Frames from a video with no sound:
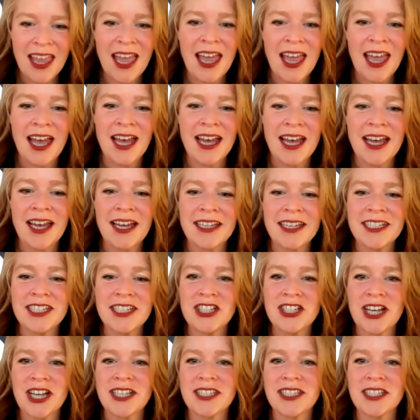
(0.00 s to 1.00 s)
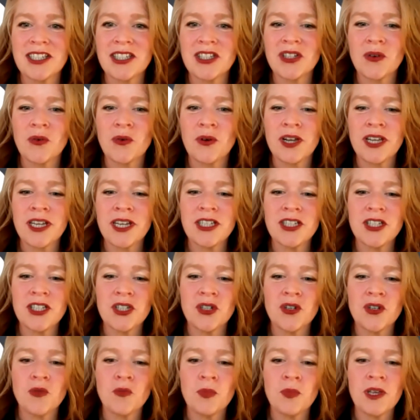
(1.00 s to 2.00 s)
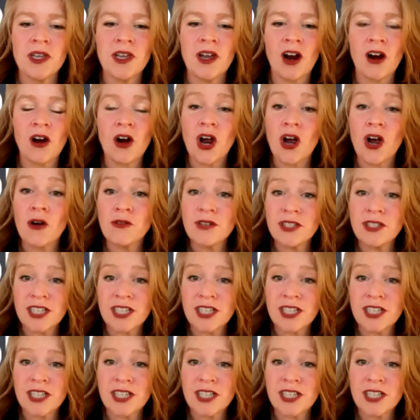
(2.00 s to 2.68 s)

And Jess is going to be our host